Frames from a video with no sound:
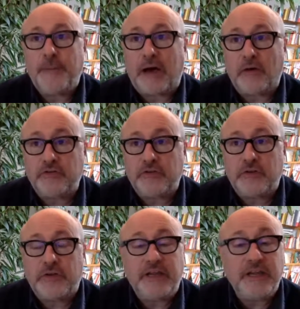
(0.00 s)

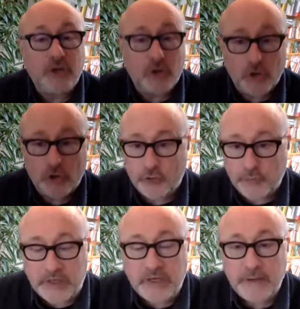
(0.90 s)
about
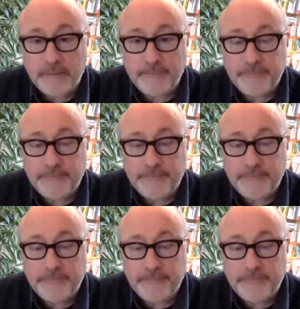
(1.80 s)
ecolonomy.